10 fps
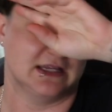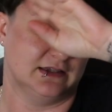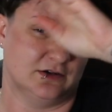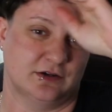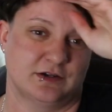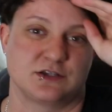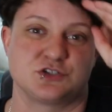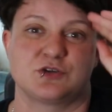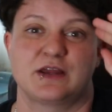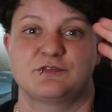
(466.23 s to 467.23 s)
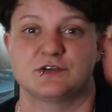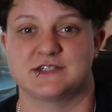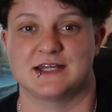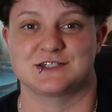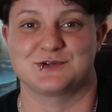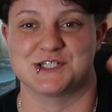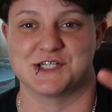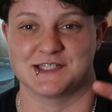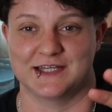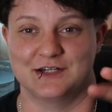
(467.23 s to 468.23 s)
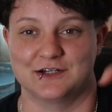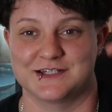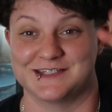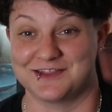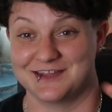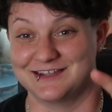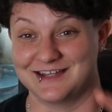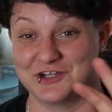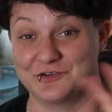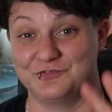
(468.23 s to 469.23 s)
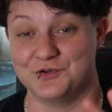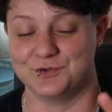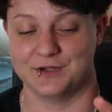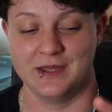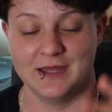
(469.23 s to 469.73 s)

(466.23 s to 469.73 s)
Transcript: and they're going to strike first, ask questions later, because they think that you're food.